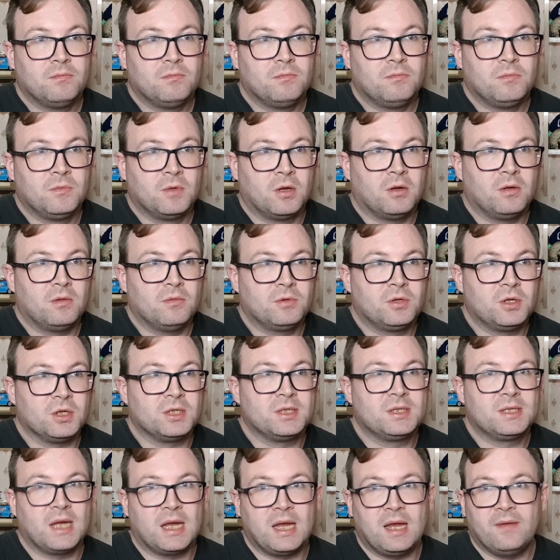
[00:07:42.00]
not just
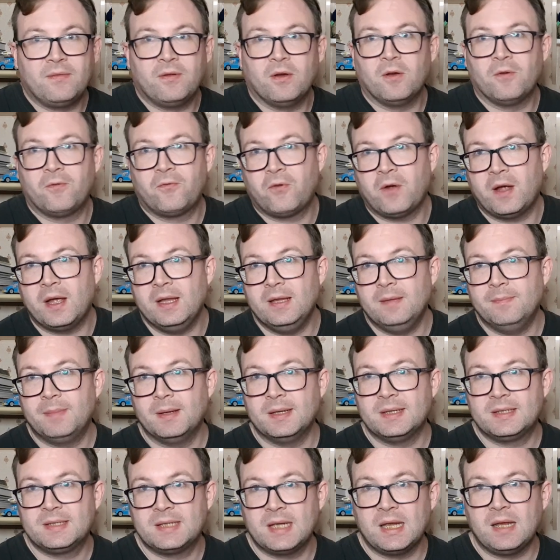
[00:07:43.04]
save her friend,
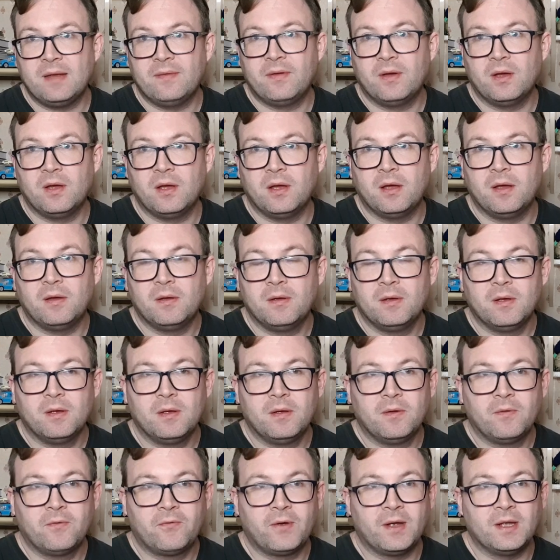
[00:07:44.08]
but save her
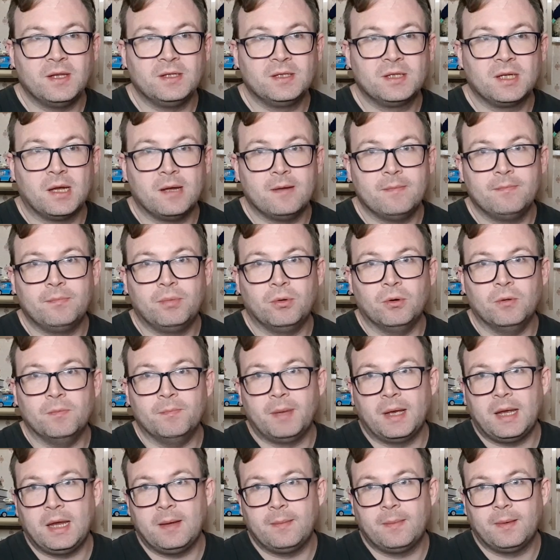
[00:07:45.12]
friend's unborn
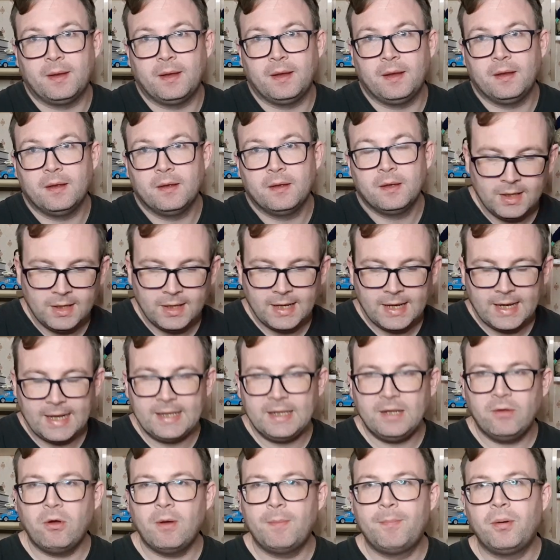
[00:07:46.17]
baby. And
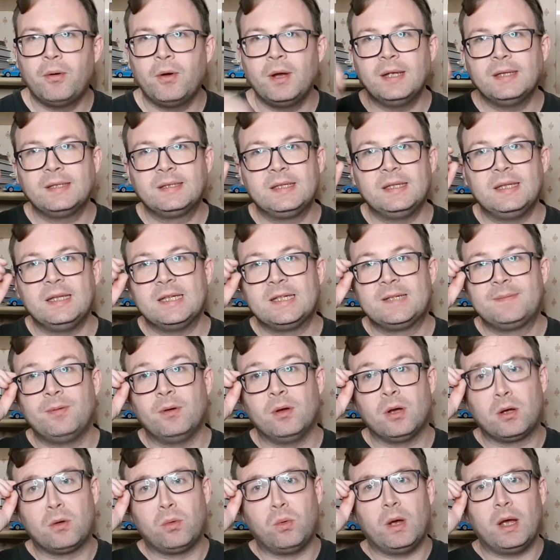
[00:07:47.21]
there are points in this
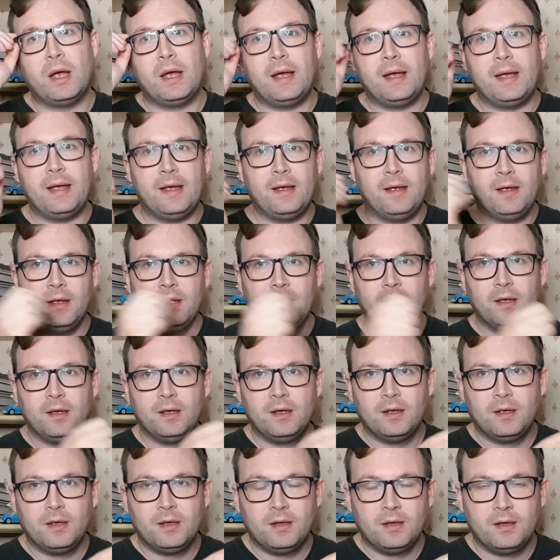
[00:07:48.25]
book where
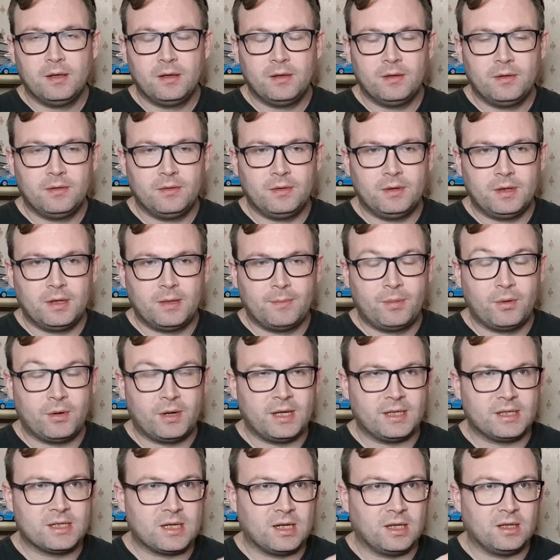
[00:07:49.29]
the book
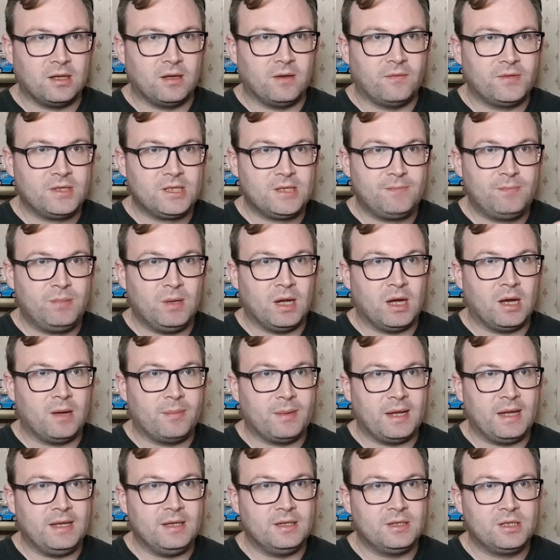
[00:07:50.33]
is kind of split up
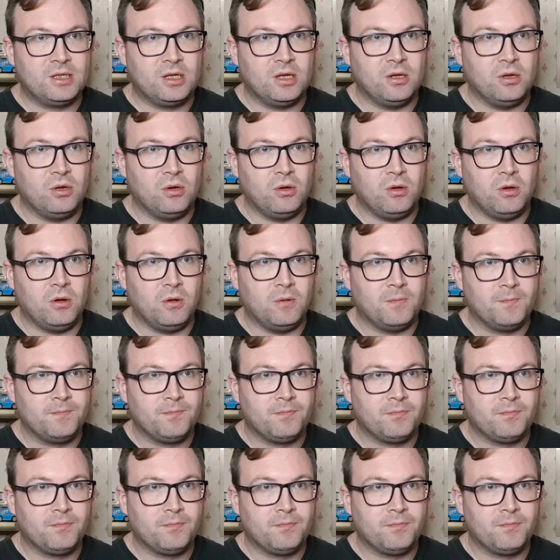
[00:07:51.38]
into